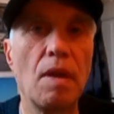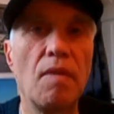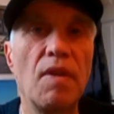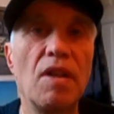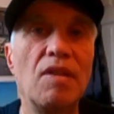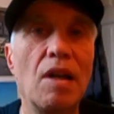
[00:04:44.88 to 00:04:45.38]

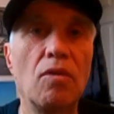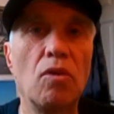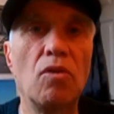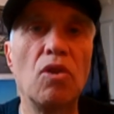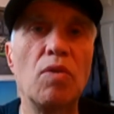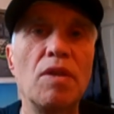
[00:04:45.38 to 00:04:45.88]
They had
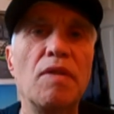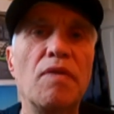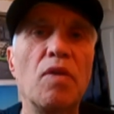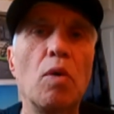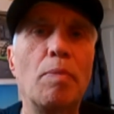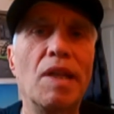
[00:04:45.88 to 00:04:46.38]
downloaded
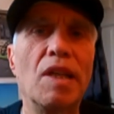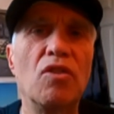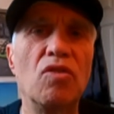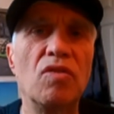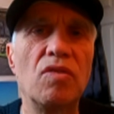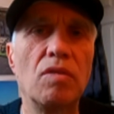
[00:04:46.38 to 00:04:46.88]
24
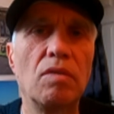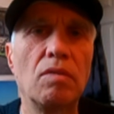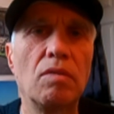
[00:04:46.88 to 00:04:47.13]
pages